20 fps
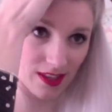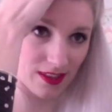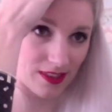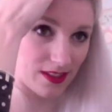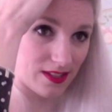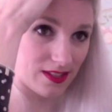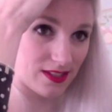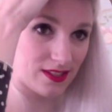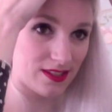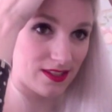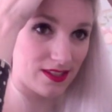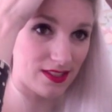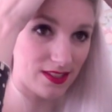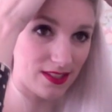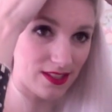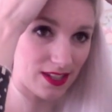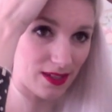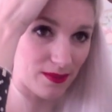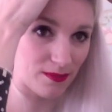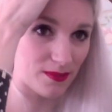in the
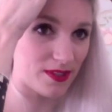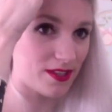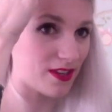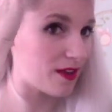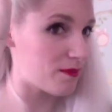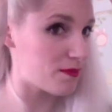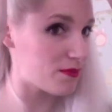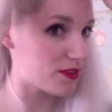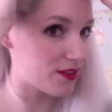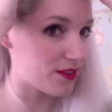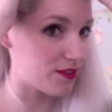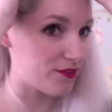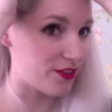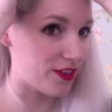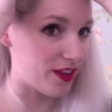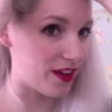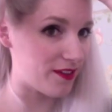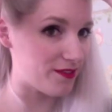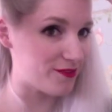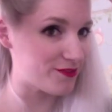deep depths of
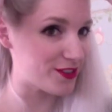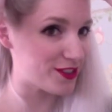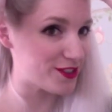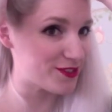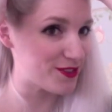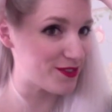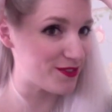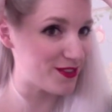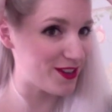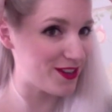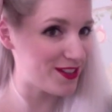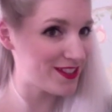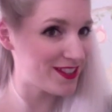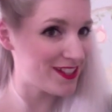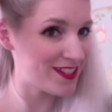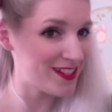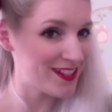that victory roll.